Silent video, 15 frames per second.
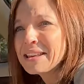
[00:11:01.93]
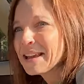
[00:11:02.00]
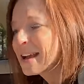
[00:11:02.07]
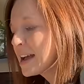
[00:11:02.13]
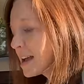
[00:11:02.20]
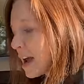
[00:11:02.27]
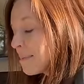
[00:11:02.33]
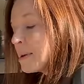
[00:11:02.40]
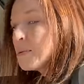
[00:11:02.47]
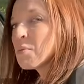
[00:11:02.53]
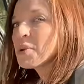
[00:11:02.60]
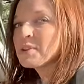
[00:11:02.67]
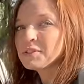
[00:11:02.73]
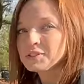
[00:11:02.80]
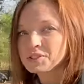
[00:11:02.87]
Yeah, I mean,
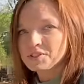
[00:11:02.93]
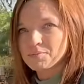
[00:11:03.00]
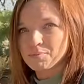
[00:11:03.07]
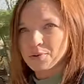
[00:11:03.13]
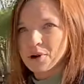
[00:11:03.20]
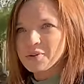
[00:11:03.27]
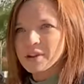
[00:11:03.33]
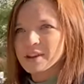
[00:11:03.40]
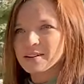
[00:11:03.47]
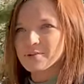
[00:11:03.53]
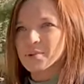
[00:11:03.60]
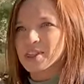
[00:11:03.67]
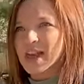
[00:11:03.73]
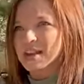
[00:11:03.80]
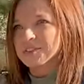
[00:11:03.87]
one broken
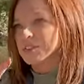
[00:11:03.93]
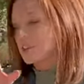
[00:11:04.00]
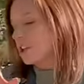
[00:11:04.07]
without the